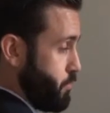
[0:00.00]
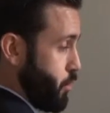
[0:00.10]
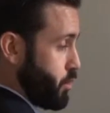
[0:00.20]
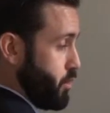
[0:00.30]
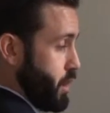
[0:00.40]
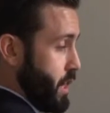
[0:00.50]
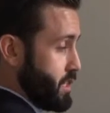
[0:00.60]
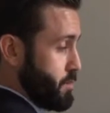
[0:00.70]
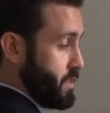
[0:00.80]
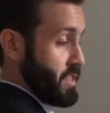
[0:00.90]
Vertical
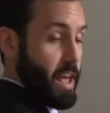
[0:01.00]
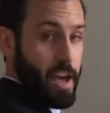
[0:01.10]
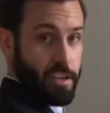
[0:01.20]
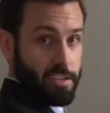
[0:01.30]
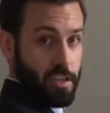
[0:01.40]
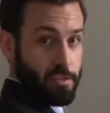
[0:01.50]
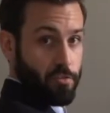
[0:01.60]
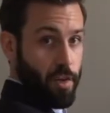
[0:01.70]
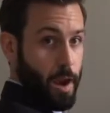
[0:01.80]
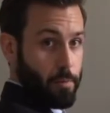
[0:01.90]
lines means excess
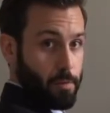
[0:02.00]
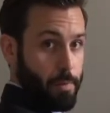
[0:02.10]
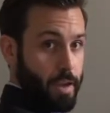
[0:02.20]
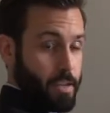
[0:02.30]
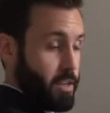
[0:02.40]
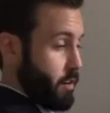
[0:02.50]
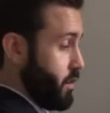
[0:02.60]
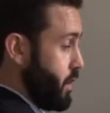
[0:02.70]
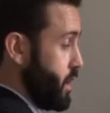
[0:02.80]
fabric back here.